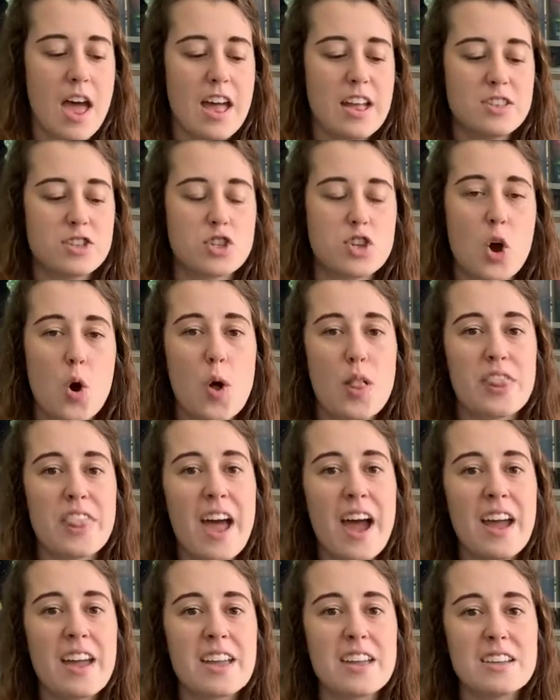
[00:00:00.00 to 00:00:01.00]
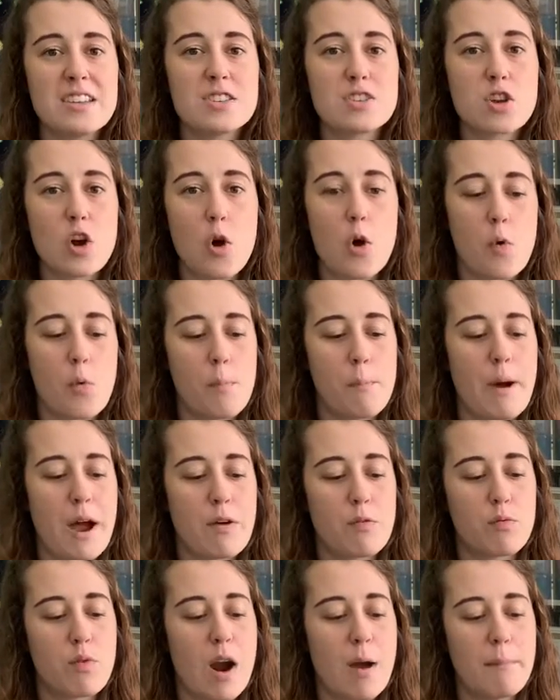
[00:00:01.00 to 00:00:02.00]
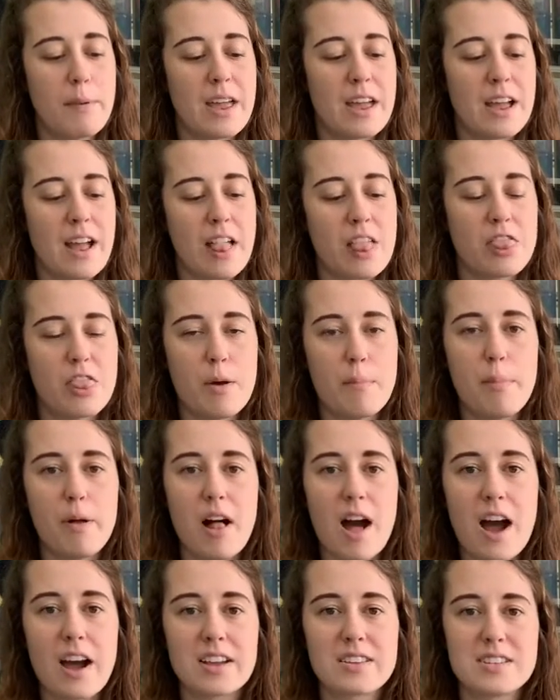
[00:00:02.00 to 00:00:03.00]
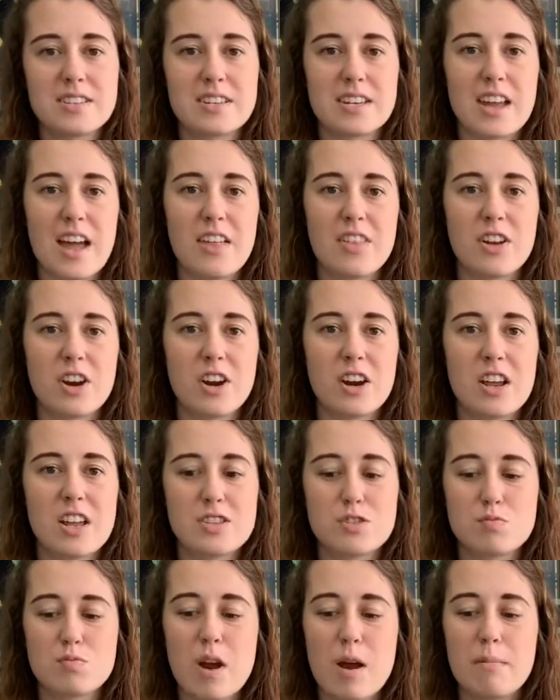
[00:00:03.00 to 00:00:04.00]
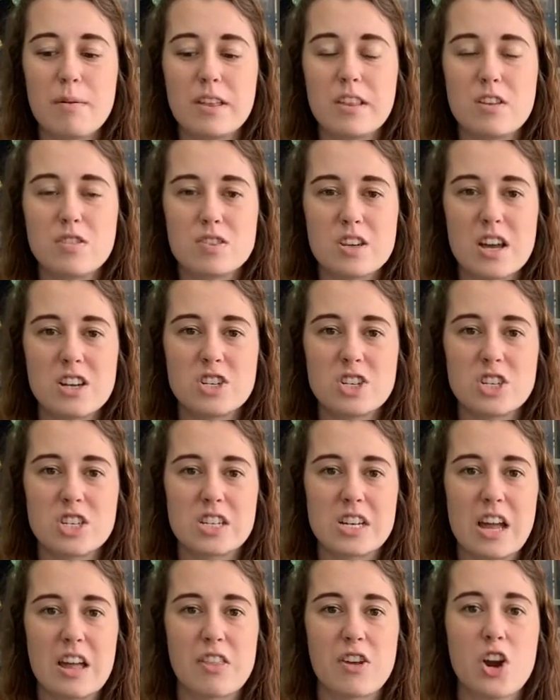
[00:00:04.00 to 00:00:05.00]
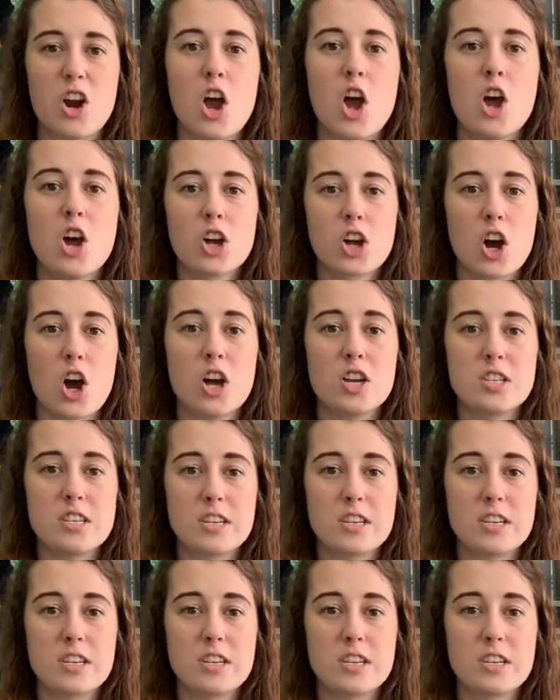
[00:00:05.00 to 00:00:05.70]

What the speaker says: And so that is by rubbing the blocks together, it's rubbing those edges together, causing